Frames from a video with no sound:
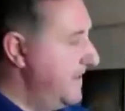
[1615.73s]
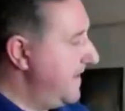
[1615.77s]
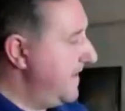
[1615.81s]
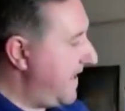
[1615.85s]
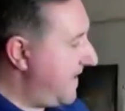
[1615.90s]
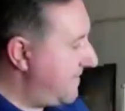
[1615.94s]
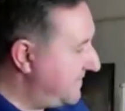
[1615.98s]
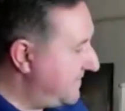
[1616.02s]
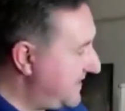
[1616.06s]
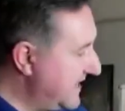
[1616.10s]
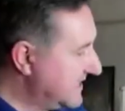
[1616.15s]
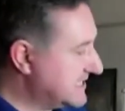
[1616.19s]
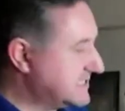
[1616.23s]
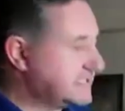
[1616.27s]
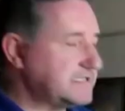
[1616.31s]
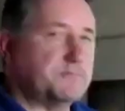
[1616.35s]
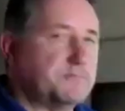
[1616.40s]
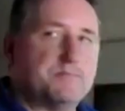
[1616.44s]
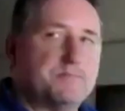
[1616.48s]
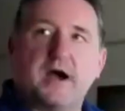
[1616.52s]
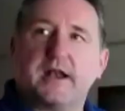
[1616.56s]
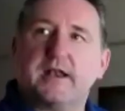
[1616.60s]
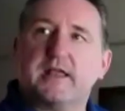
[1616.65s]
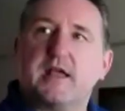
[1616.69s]
and that's the
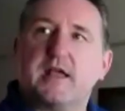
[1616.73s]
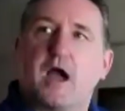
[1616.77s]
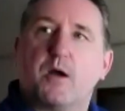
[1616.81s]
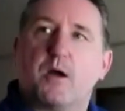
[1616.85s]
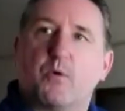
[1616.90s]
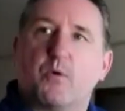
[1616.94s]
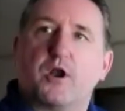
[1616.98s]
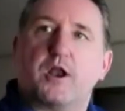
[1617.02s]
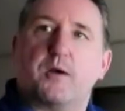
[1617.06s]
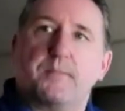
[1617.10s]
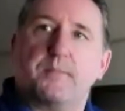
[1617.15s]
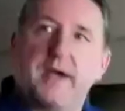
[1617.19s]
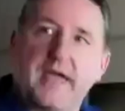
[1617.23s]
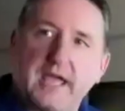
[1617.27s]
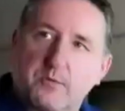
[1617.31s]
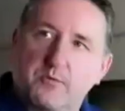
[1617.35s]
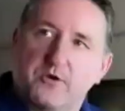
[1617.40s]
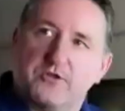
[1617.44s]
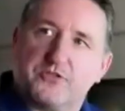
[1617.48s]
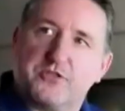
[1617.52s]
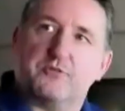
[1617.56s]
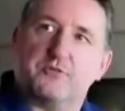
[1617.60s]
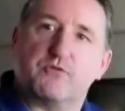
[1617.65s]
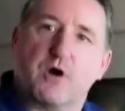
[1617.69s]
money I want to make
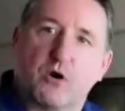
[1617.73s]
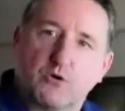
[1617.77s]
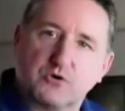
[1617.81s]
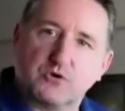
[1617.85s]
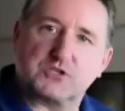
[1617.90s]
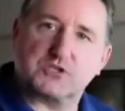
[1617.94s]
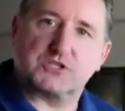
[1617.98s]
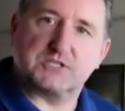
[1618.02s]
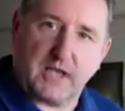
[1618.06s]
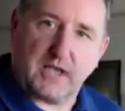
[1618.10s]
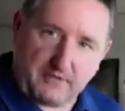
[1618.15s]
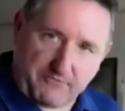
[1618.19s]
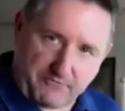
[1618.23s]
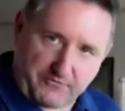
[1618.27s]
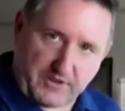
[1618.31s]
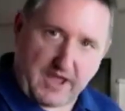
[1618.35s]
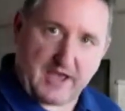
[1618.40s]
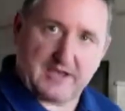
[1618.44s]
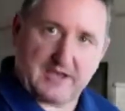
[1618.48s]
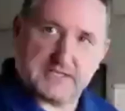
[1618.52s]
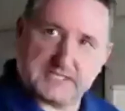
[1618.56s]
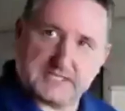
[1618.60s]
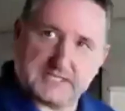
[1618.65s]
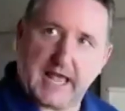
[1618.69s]
with the roses
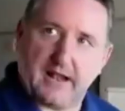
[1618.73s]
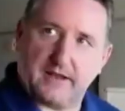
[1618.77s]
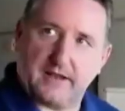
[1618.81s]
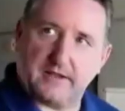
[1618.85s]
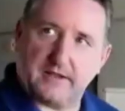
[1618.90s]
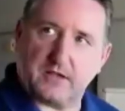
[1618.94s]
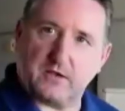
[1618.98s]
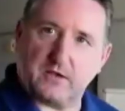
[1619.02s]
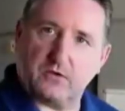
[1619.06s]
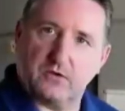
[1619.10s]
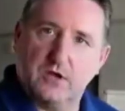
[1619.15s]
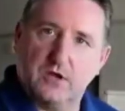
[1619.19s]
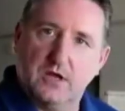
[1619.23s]
I sell you.